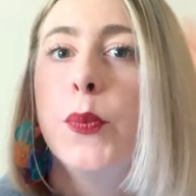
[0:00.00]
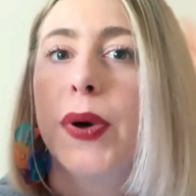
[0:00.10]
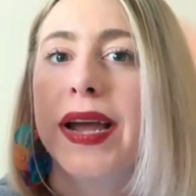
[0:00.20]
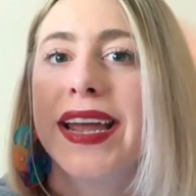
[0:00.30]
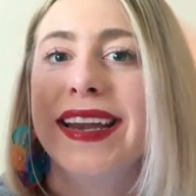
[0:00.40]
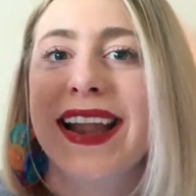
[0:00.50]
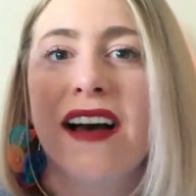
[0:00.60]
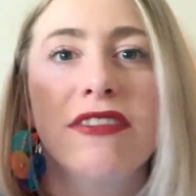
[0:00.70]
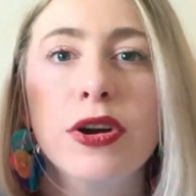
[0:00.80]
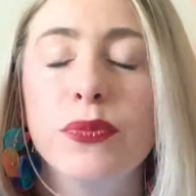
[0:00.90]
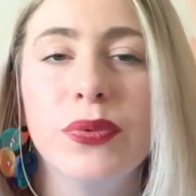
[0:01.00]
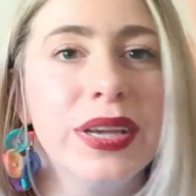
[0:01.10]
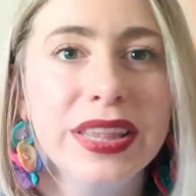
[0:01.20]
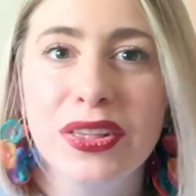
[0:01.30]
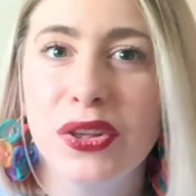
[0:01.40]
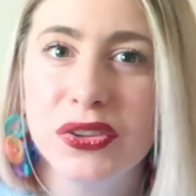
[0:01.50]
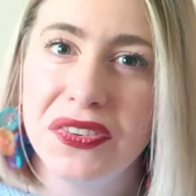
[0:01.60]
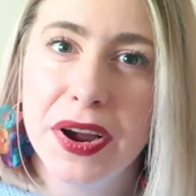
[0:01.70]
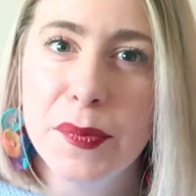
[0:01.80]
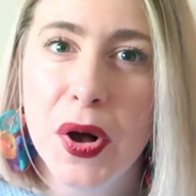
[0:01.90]
but it never really looks
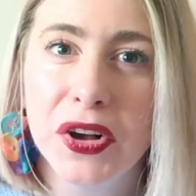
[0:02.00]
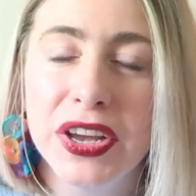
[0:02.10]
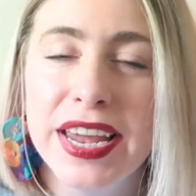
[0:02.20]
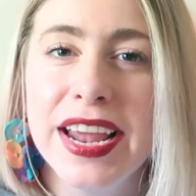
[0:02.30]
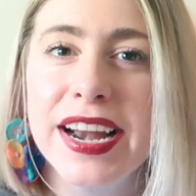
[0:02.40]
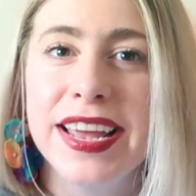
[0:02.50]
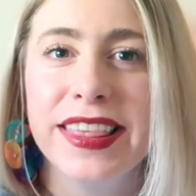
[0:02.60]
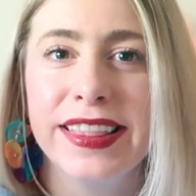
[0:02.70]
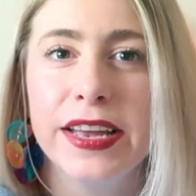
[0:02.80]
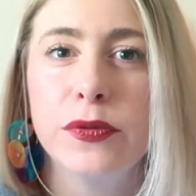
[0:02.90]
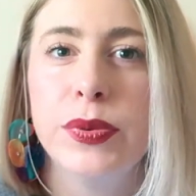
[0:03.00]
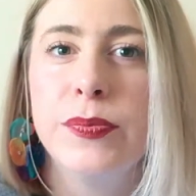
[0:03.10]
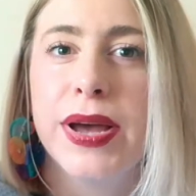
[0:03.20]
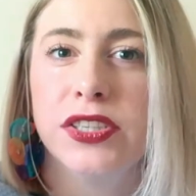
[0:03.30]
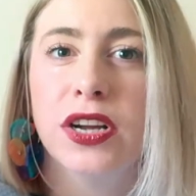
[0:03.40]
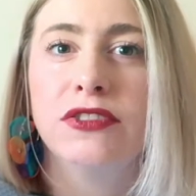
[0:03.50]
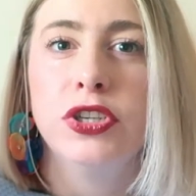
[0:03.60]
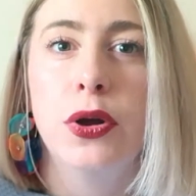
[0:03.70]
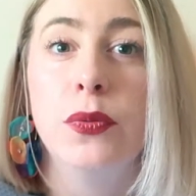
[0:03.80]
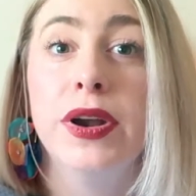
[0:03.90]
very bulky and I think that'll be best off
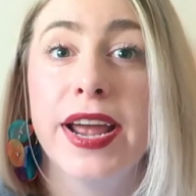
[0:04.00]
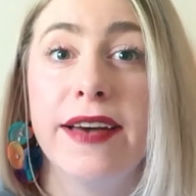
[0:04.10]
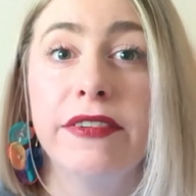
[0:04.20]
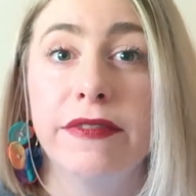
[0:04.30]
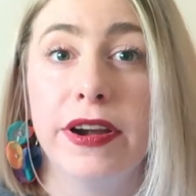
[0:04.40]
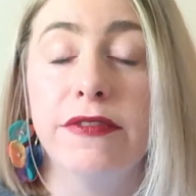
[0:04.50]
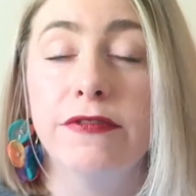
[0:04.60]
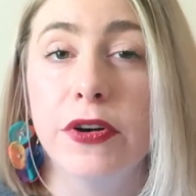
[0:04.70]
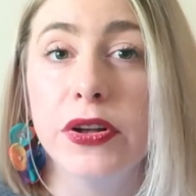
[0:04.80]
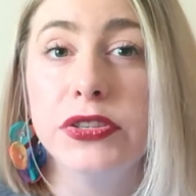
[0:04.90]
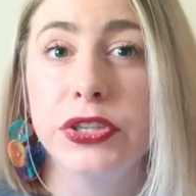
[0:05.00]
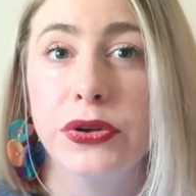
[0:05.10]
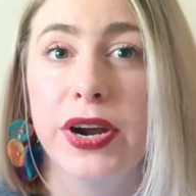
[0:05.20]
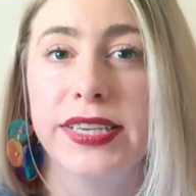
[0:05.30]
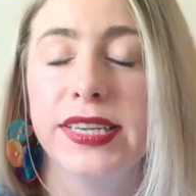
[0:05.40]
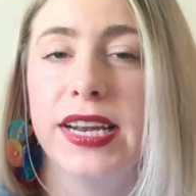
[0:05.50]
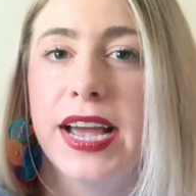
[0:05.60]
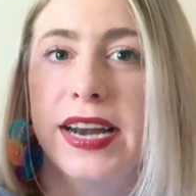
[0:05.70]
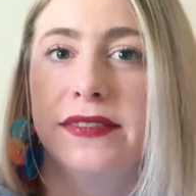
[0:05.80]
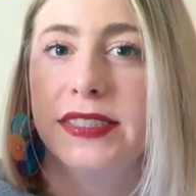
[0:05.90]
shown when I have it very full so you guys can
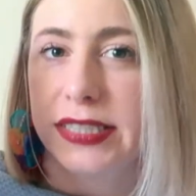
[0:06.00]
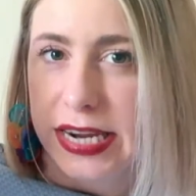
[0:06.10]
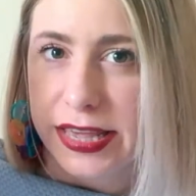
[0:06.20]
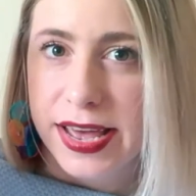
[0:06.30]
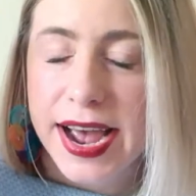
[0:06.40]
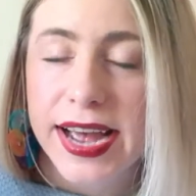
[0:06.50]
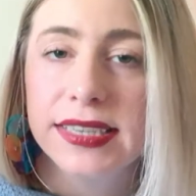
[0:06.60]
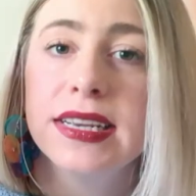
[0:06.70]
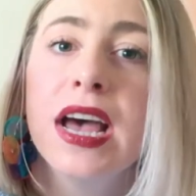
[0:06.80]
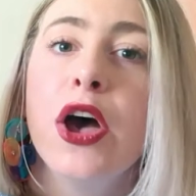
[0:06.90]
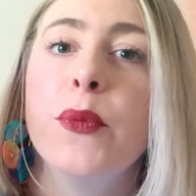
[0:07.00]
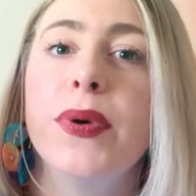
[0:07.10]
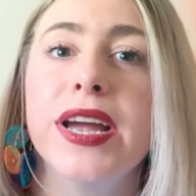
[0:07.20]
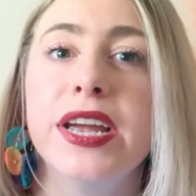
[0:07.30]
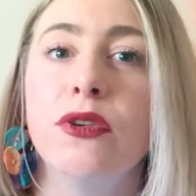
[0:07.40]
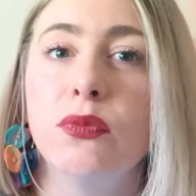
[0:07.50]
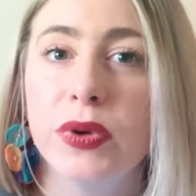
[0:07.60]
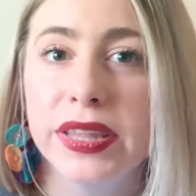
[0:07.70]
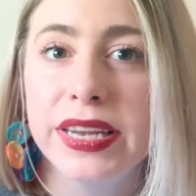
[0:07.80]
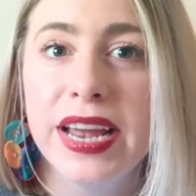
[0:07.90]
kind of see that but it
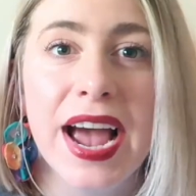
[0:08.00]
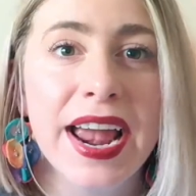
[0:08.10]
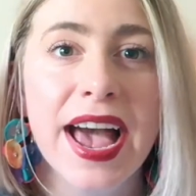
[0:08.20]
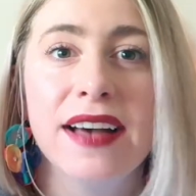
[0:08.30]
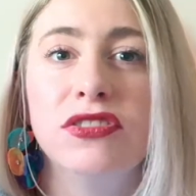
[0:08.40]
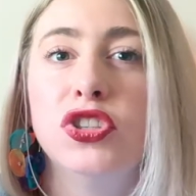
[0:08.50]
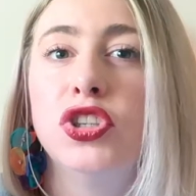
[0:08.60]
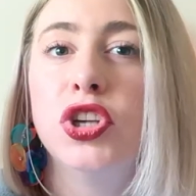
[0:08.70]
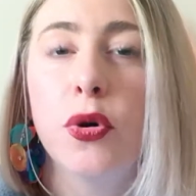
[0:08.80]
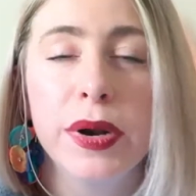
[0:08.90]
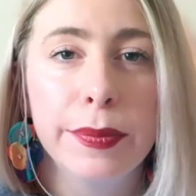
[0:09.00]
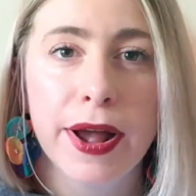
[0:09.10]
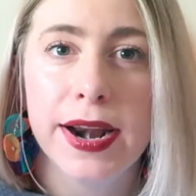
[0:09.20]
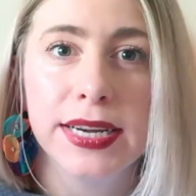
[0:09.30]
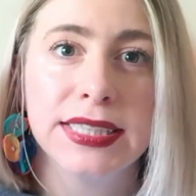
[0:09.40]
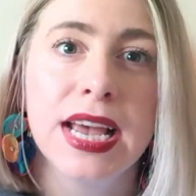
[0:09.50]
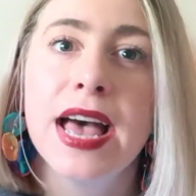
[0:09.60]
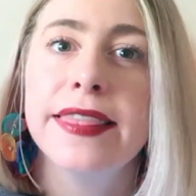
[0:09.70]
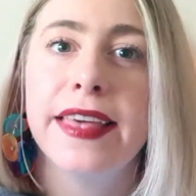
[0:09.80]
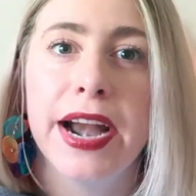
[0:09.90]
really I have so many products
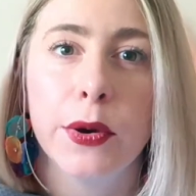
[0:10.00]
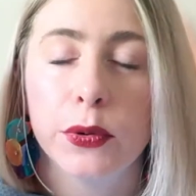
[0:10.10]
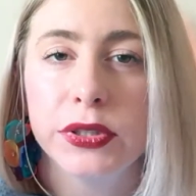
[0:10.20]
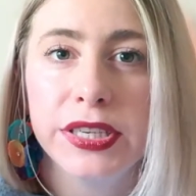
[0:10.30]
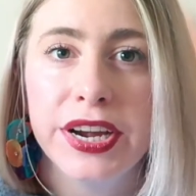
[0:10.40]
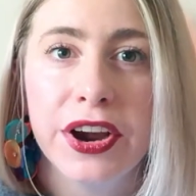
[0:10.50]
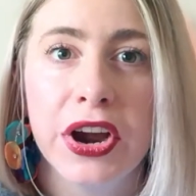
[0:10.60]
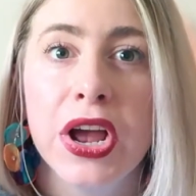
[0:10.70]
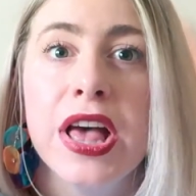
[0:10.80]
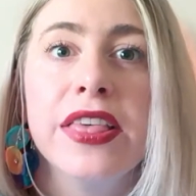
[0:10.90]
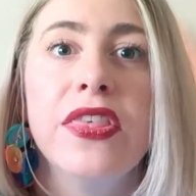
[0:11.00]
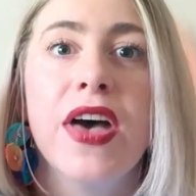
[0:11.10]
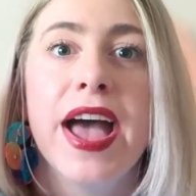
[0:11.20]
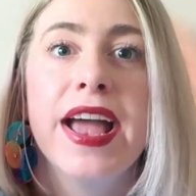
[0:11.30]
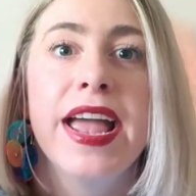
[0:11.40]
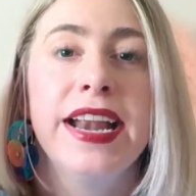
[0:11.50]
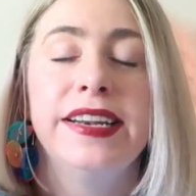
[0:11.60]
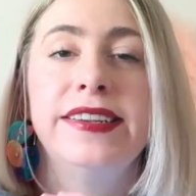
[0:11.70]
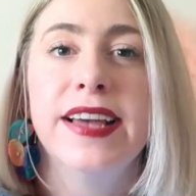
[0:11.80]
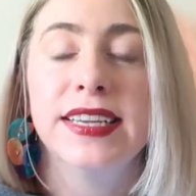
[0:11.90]
that I hold in here that
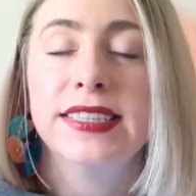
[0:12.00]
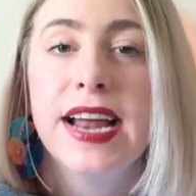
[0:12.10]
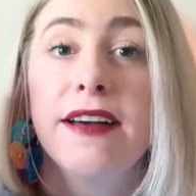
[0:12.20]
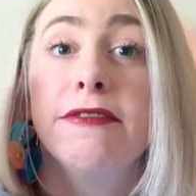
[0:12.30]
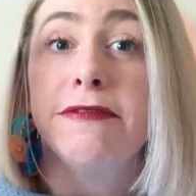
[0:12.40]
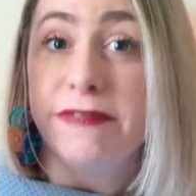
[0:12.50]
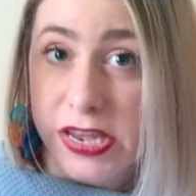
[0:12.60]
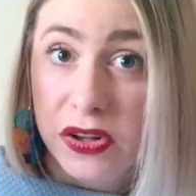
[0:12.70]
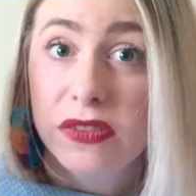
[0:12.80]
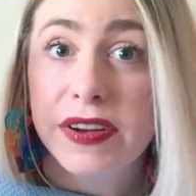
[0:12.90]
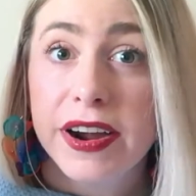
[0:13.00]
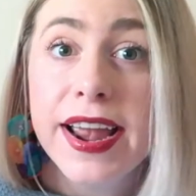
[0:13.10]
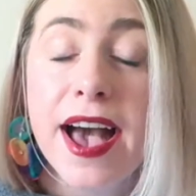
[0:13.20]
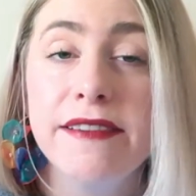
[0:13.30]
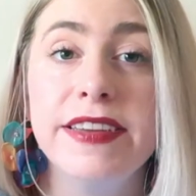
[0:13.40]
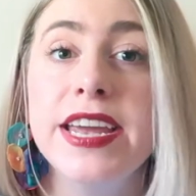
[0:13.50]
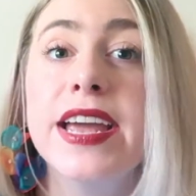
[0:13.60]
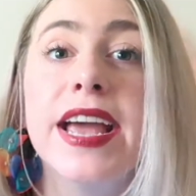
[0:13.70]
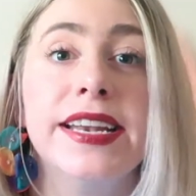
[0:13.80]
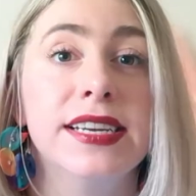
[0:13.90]
it does not feel very heavy,
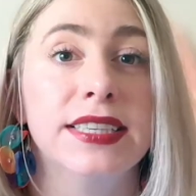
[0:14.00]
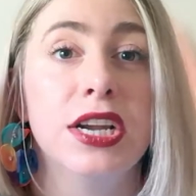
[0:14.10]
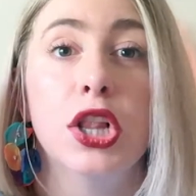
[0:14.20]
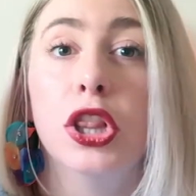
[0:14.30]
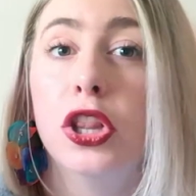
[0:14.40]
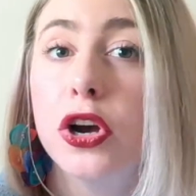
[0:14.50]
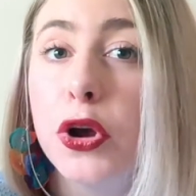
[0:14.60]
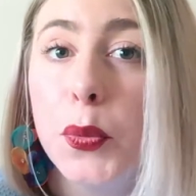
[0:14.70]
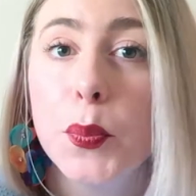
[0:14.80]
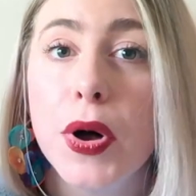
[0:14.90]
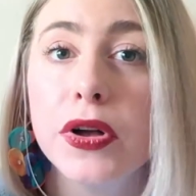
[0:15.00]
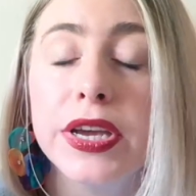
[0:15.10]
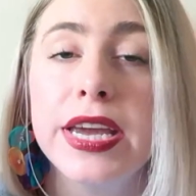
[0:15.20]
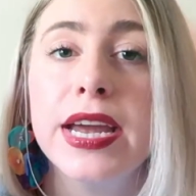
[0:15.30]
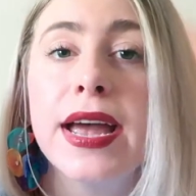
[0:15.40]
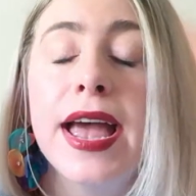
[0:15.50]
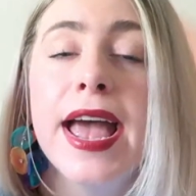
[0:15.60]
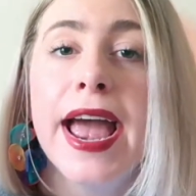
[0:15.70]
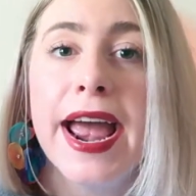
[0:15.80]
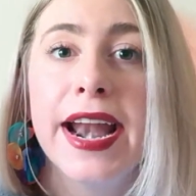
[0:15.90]
it doesn't look bulky,
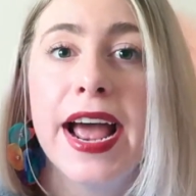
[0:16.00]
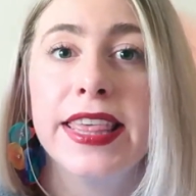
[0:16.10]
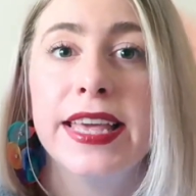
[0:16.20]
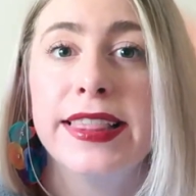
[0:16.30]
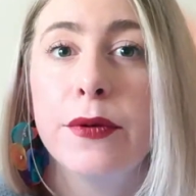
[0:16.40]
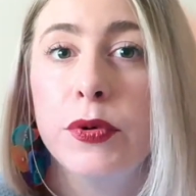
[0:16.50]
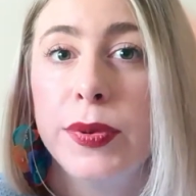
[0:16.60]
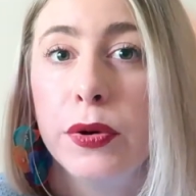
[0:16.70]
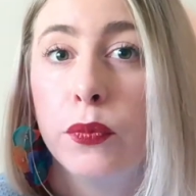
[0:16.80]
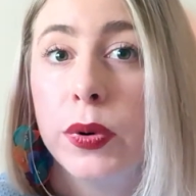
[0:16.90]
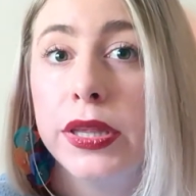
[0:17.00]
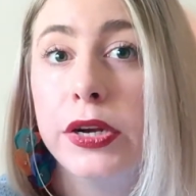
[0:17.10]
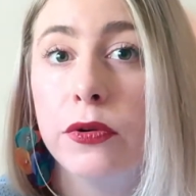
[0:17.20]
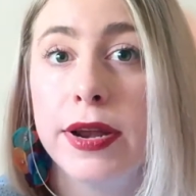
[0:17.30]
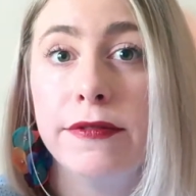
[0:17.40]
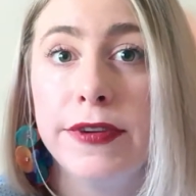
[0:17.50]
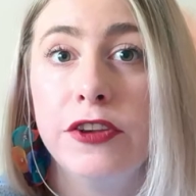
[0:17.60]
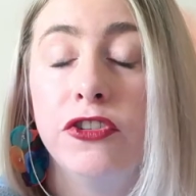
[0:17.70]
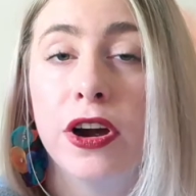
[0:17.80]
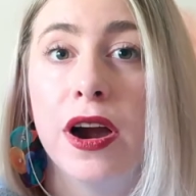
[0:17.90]
and I think that would be a really great
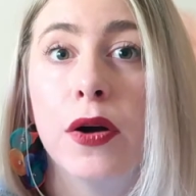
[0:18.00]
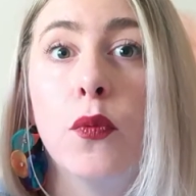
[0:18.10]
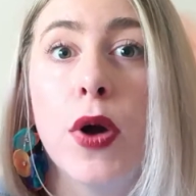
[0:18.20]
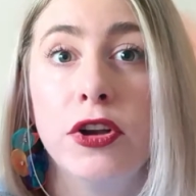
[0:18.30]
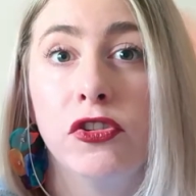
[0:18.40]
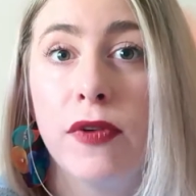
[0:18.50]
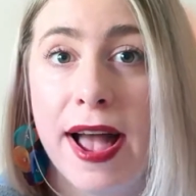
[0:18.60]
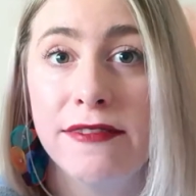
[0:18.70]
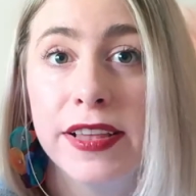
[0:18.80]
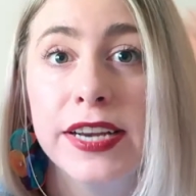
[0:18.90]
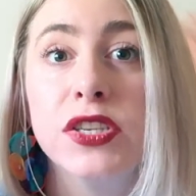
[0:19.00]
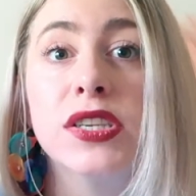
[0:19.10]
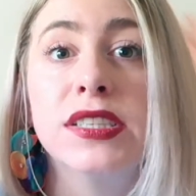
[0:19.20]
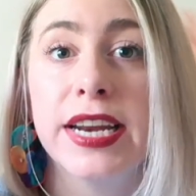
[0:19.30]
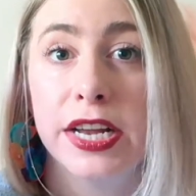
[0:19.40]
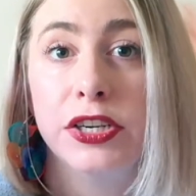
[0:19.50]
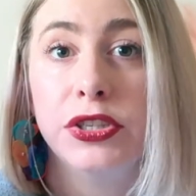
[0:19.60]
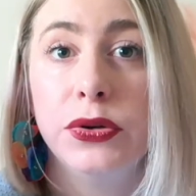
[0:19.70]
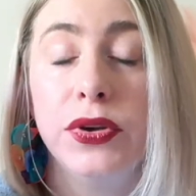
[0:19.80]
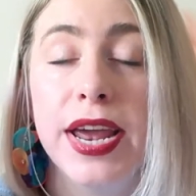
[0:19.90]
feature when traveling to stick in a
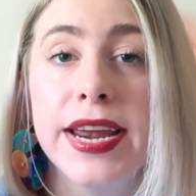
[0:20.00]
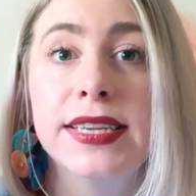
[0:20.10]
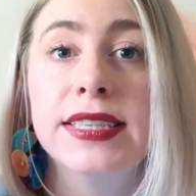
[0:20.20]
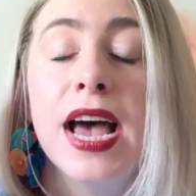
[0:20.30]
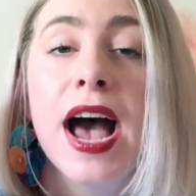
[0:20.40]
suitcase.